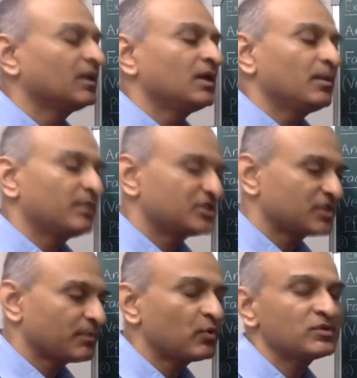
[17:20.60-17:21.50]
But
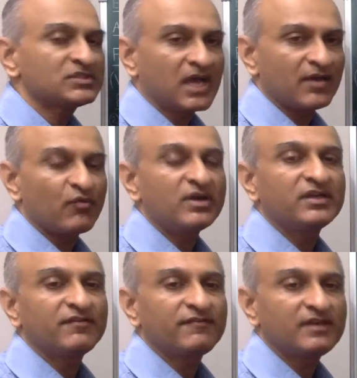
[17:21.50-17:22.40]
suppose I want
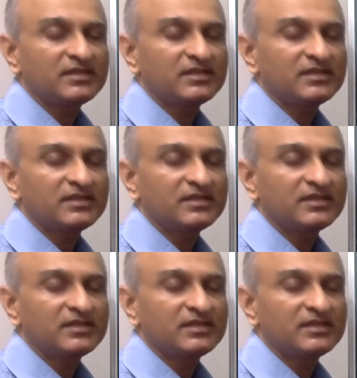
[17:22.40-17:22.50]
different